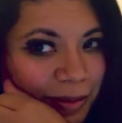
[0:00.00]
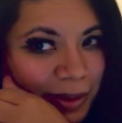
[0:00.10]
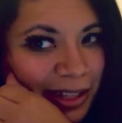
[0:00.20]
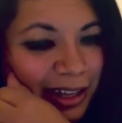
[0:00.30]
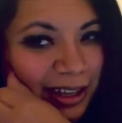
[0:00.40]

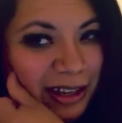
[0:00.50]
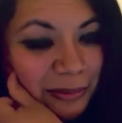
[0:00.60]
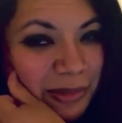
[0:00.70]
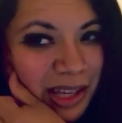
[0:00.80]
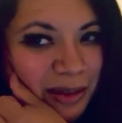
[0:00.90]
on that kind of
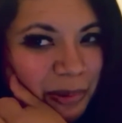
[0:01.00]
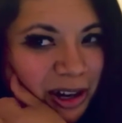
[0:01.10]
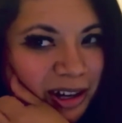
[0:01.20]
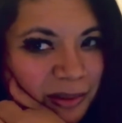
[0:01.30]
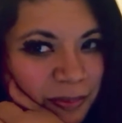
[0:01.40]
meaty
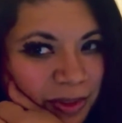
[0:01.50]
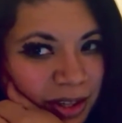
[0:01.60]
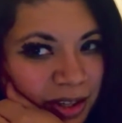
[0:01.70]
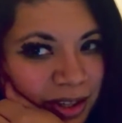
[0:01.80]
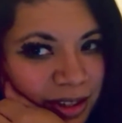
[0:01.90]
part.
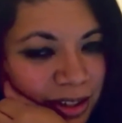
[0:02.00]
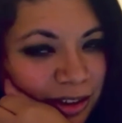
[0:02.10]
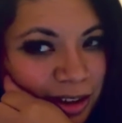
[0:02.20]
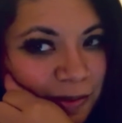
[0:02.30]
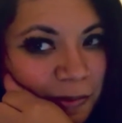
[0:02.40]
and then you're
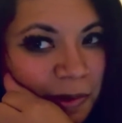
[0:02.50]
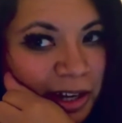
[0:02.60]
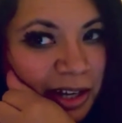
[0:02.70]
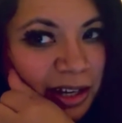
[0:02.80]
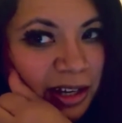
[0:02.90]
gonna
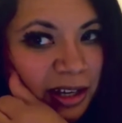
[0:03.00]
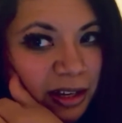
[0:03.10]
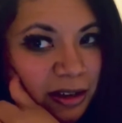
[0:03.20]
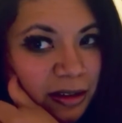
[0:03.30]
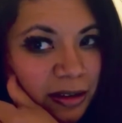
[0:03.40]
run it,
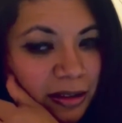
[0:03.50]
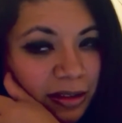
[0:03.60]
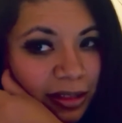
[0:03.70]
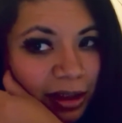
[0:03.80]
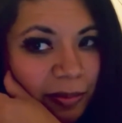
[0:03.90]
the
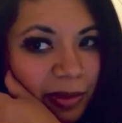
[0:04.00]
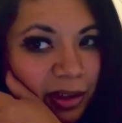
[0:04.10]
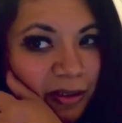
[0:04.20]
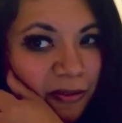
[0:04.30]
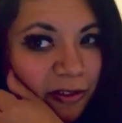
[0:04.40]
thumb,
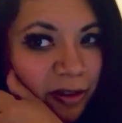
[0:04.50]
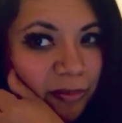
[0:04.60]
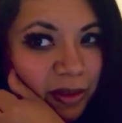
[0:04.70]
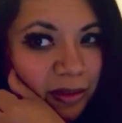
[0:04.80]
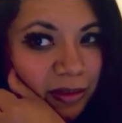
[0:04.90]

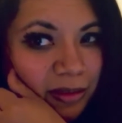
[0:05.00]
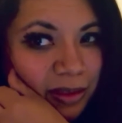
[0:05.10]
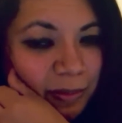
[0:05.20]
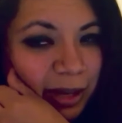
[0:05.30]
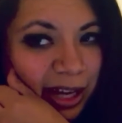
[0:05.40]
from
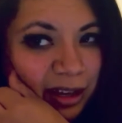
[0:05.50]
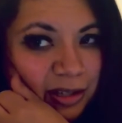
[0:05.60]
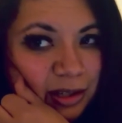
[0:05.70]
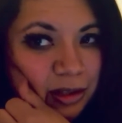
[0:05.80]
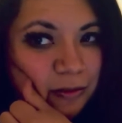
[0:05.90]
the back
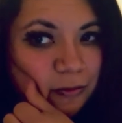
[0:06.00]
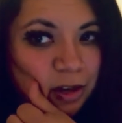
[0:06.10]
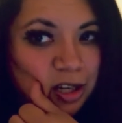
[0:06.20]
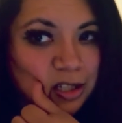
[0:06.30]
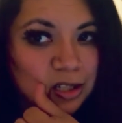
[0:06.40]
to the
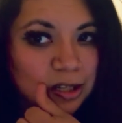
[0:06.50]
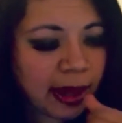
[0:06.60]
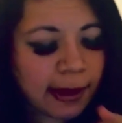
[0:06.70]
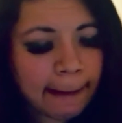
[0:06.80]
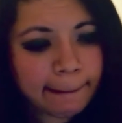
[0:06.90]
front.
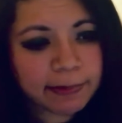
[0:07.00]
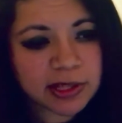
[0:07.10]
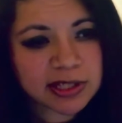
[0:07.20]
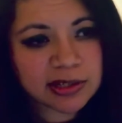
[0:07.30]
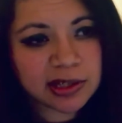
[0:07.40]

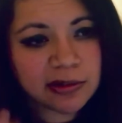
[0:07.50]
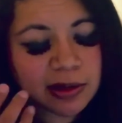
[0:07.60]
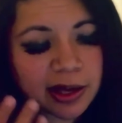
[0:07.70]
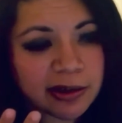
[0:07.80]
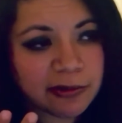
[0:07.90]
And so you
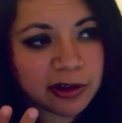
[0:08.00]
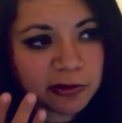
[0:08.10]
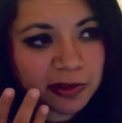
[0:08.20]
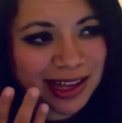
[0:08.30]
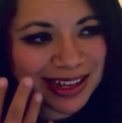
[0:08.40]
kind of want to
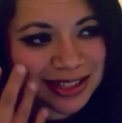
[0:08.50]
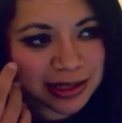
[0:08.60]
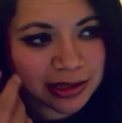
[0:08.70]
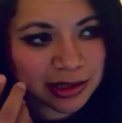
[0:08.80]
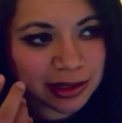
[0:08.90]

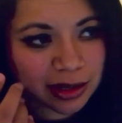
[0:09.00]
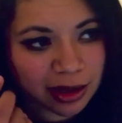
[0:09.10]
relax your